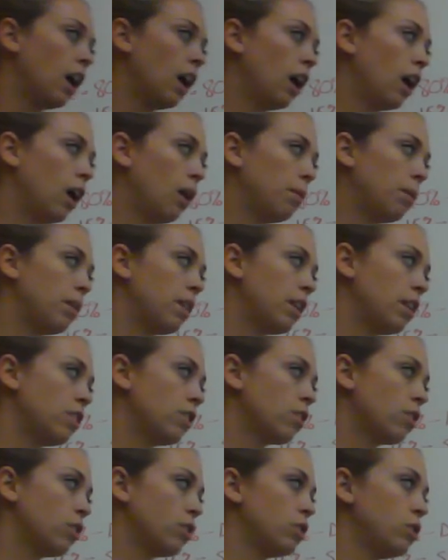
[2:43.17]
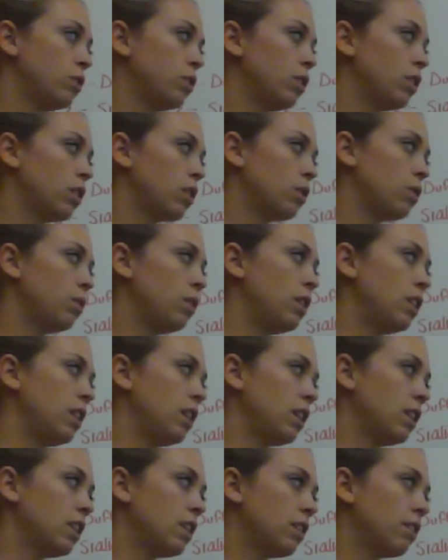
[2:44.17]
And then you'll go to a
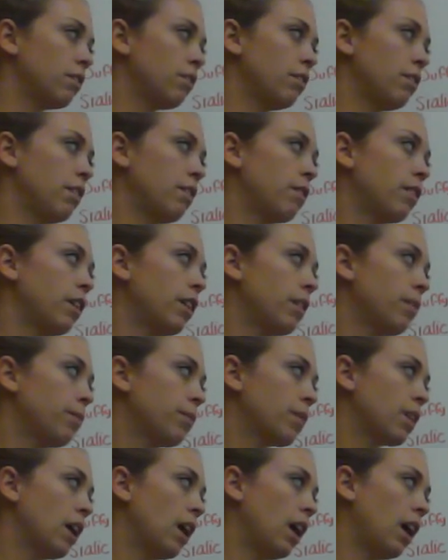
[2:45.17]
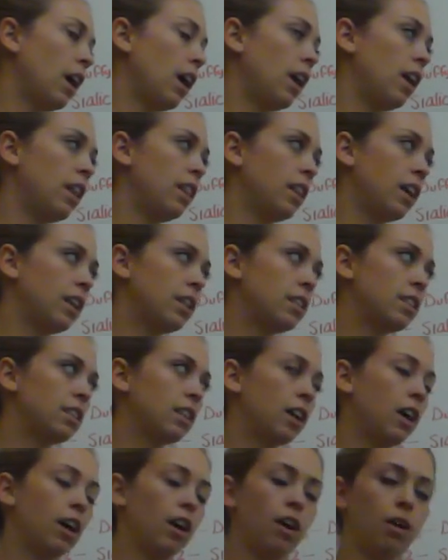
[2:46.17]
quotidian fever, and
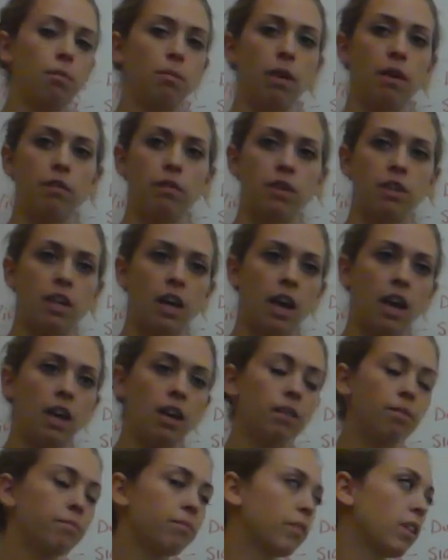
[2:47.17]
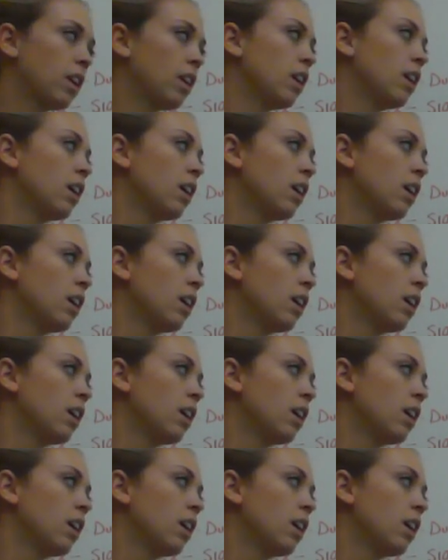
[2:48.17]
that's every day,